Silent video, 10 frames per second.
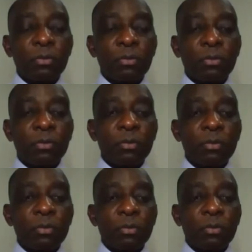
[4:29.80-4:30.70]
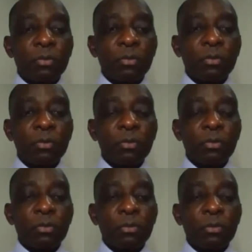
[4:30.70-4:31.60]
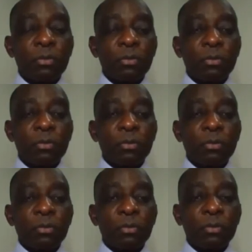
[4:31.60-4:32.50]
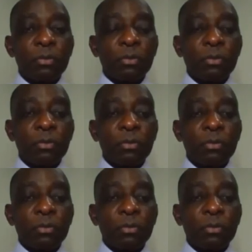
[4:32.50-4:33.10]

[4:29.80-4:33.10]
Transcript: (not speaking)